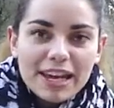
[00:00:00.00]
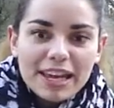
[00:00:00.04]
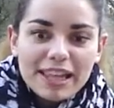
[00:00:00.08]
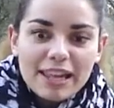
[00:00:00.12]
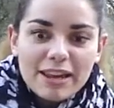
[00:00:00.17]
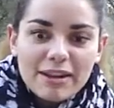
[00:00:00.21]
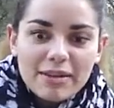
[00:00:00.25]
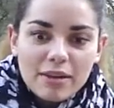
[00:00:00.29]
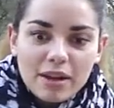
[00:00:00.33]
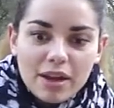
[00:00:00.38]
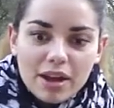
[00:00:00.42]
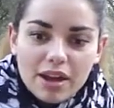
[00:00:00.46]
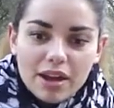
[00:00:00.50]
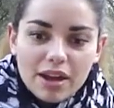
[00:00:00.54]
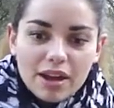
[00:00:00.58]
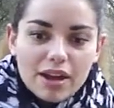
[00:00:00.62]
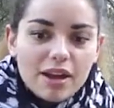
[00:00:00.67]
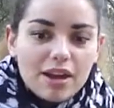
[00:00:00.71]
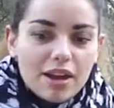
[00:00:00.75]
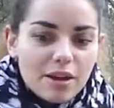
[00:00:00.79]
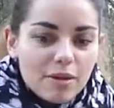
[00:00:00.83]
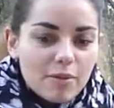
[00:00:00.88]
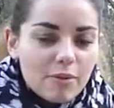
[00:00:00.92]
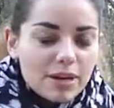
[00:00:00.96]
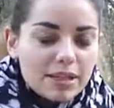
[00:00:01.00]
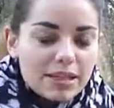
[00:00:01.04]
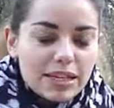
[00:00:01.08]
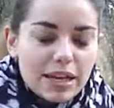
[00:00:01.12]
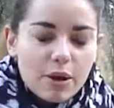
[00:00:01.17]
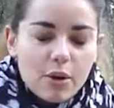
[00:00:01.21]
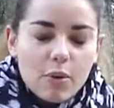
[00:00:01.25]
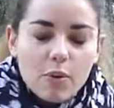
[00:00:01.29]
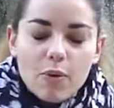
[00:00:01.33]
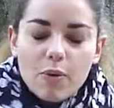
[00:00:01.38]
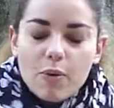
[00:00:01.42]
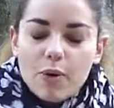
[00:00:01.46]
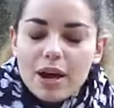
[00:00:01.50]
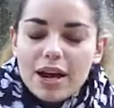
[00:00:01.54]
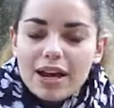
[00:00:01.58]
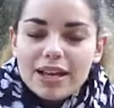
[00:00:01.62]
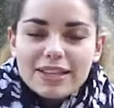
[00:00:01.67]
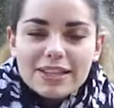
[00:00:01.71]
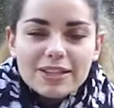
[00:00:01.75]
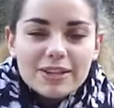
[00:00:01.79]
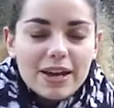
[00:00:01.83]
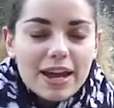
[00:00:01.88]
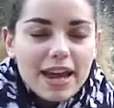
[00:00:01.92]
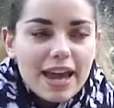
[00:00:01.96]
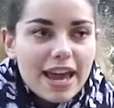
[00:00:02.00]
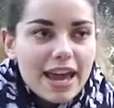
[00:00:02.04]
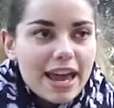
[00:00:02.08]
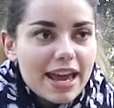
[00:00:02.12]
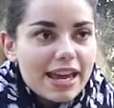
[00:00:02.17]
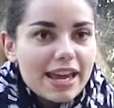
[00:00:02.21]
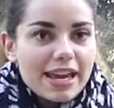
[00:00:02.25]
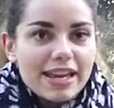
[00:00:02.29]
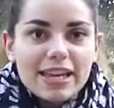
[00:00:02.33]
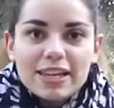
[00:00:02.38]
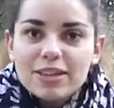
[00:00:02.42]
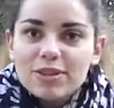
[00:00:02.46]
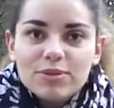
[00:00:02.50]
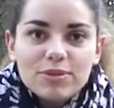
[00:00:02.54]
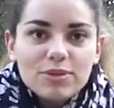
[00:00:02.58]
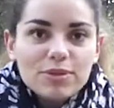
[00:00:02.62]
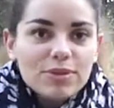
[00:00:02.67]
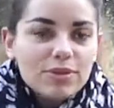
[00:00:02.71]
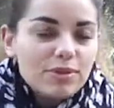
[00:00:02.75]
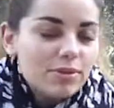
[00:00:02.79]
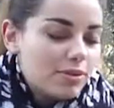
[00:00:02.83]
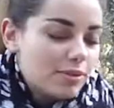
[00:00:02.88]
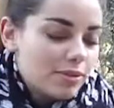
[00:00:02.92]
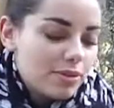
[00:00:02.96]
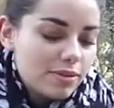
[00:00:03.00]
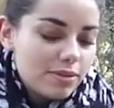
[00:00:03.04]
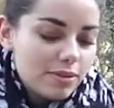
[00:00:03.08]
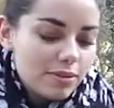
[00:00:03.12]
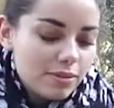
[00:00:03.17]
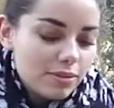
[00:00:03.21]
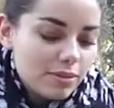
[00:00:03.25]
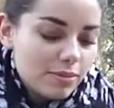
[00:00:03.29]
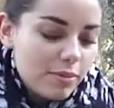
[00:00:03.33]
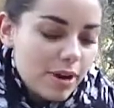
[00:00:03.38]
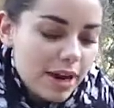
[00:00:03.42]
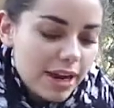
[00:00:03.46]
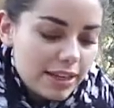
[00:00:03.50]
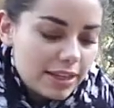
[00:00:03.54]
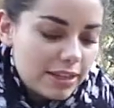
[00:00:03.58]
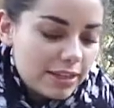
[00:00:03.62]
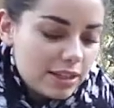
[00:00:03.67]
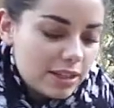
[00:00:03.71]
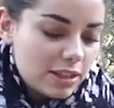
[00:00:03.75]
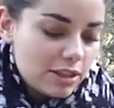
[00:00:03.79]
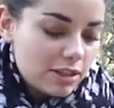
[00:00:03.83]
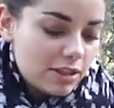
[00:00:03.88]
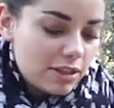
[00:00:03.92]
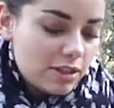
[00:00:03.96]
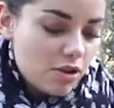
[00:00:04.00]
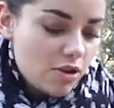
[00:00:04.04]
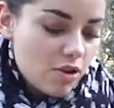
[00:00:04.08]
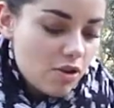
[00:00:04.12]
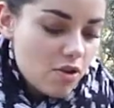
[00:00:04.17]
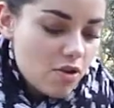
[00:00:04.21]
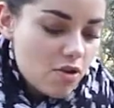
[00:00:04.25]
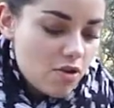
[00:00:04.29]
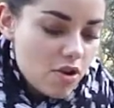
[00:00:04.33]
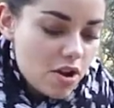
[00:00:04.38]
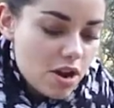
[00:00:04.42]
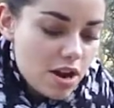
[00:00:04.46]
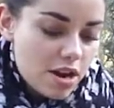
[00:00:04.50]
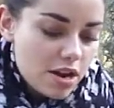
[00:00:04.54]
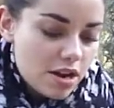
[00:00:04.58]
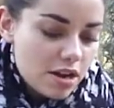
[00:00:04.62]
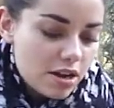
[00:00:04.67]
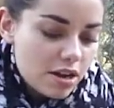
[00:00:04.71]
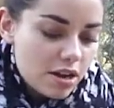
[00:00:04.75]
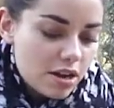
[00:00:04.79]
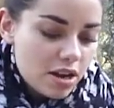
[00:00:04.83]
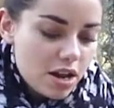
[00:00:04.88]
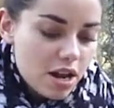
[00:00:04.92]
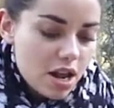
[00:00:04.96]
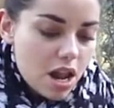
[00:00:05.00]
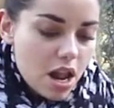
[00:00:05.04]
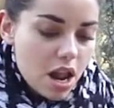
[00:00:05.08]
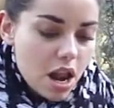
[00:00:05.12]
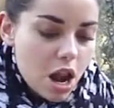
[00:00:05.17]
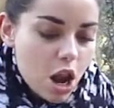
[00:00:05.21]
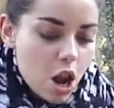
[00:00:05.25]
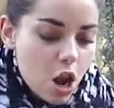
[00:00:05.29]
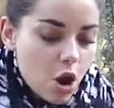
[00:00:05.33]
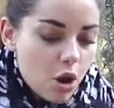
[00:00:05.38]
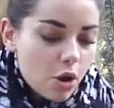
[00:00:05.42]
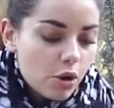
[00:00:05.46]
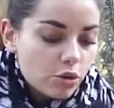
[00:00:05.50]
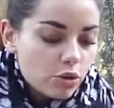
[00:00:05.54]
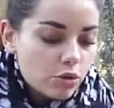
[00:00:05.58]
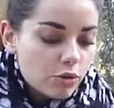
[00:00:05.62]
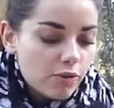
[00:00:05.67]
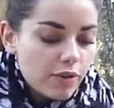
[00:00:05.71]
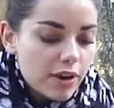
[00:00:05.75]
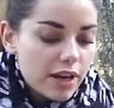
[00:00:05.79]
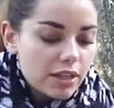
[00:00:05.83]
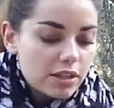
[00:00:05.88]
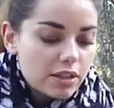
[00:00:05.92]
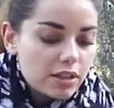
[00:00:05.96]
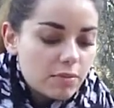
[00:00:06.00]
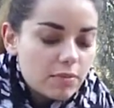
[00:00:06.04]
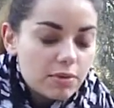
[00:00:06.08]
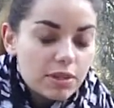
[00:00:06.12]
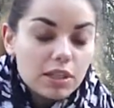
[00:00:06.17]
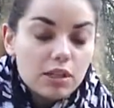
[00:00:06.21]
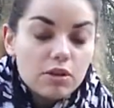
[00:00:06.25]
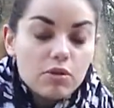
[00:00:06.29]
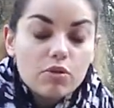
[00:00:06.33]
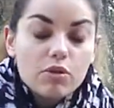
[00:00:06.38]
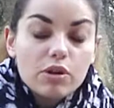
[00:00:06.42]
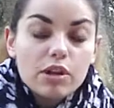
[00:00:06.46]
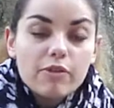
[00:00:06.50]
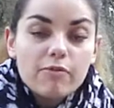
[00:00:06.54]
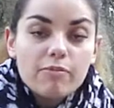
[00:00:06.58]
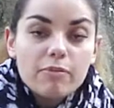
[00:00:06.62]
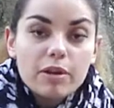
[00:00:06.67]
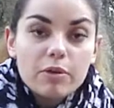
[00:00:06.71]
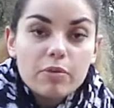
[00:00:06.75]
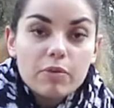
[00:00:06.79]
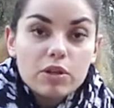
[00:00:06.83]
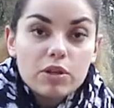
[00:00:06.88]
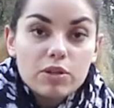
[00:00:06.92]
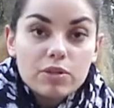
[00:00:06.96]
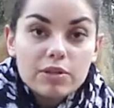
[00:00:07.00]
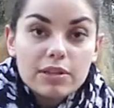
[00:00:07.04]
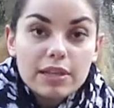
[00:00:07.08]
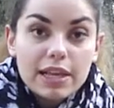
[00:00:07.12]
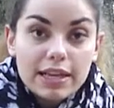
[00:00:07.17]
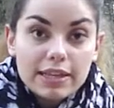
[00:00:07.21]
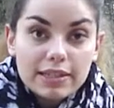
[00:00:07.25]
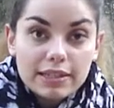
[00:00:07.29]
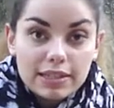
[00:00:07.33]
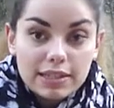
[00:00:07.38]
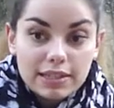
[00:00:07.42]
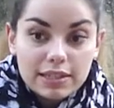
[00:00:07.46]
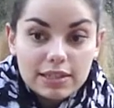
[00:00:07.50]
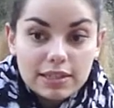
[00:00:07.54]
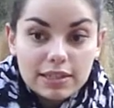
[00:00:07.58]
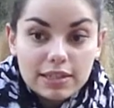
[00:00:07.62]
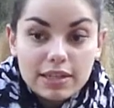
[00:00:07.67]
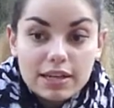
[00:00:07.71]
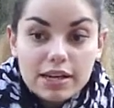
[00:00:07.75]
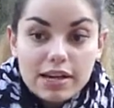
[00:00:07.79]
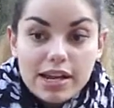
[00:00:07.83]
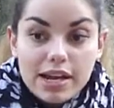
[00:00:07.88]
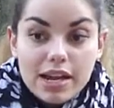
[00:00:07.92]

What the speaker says: And I was like, what the heck? I had to wait so long to find something who give me a result like this.